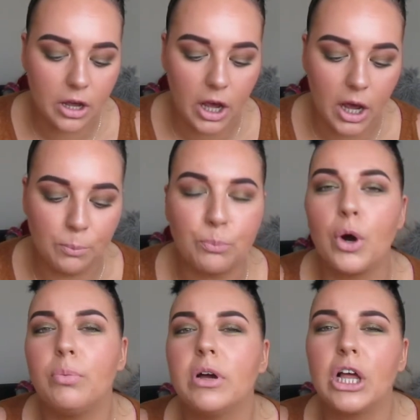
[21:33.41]

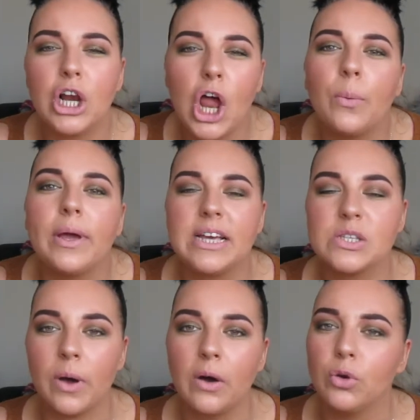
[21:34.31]
Proper glowy
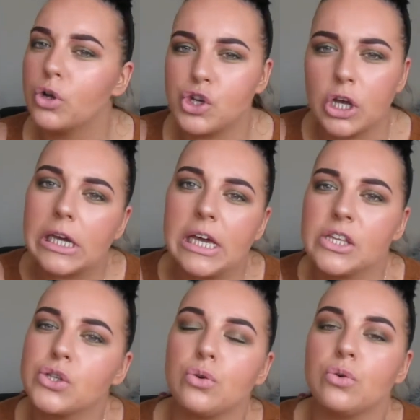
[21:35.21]
as well, not chunky
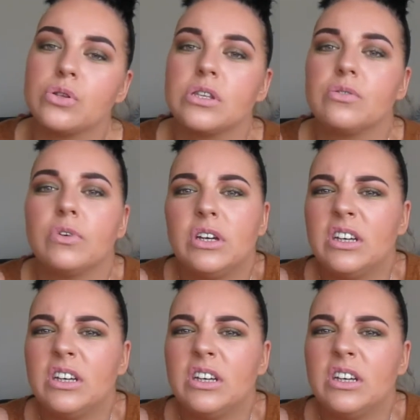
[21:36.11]
at all, so